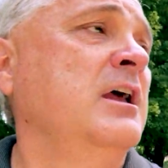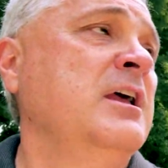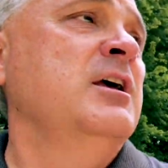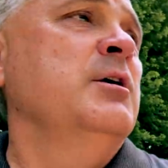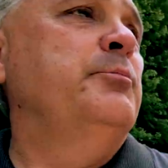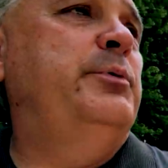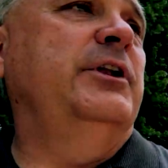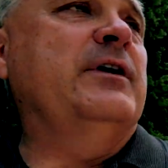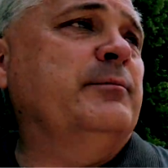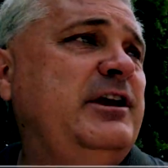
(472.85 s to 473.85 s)
Yeah.
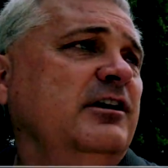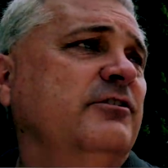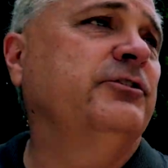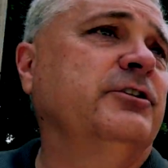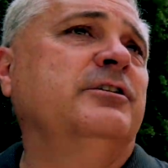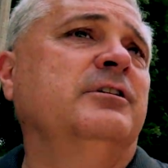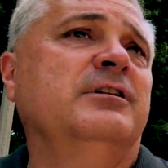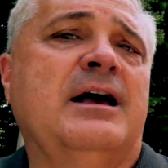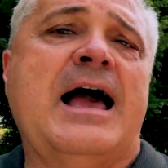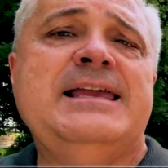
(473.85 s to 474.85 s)
But if I'm careful,
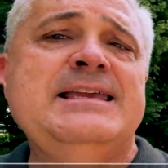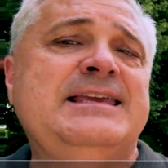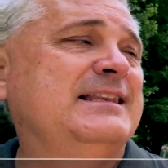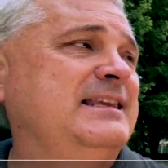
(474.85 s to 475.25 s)
I can get